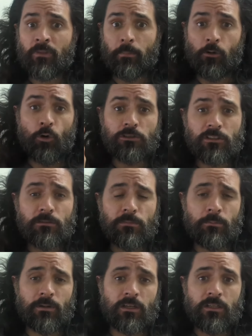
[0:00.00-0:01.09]
But also
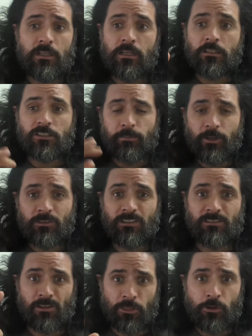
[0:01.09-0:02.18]
remember, just because
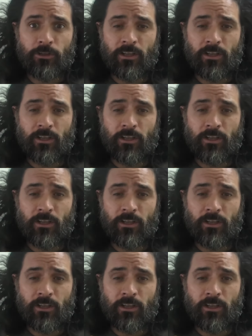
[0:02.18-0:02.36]
it's 30